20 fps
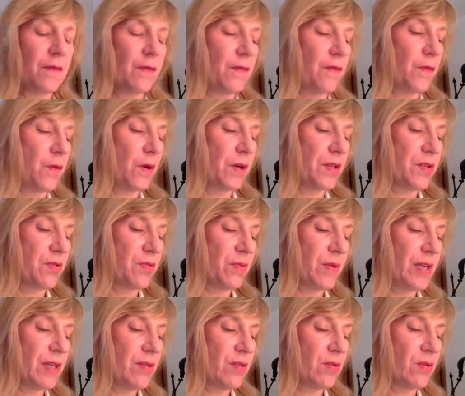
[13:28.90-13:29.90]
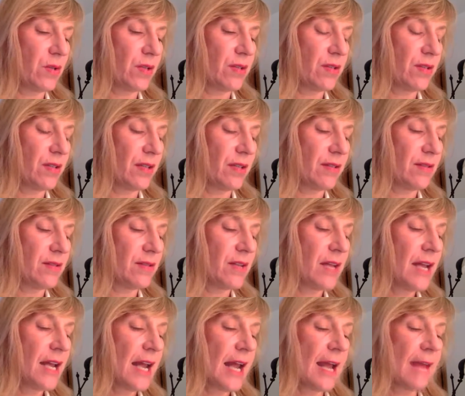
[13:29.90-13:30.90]
forest resources,
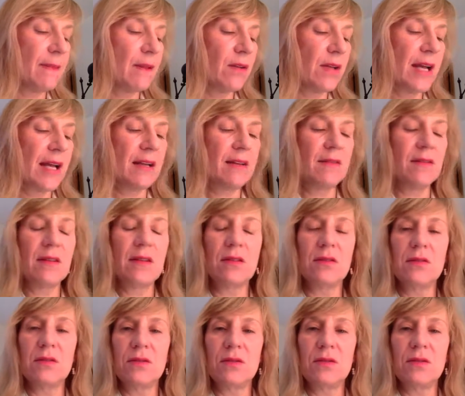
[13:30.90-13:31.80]
and the